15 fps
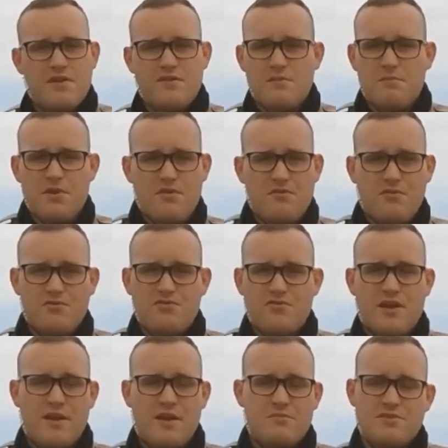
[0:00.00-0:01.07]
a beautiful tree,
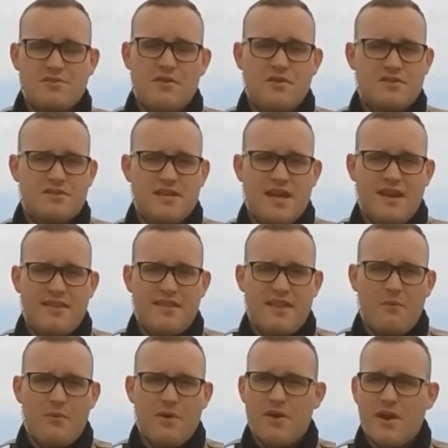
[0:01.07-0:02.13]
and I'm so excited
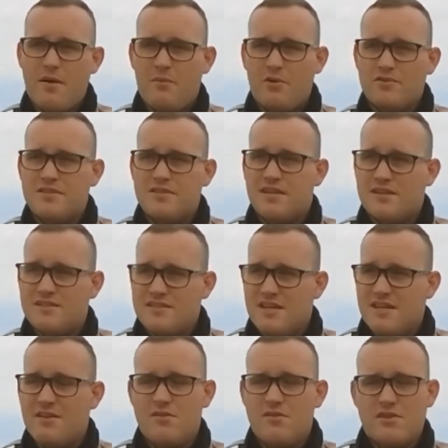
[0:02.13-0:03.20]
that we are able to
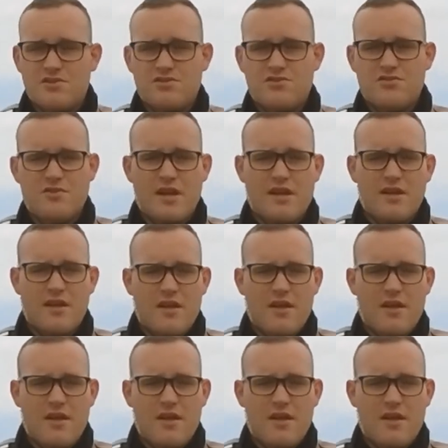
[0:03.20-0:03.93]
continue this tree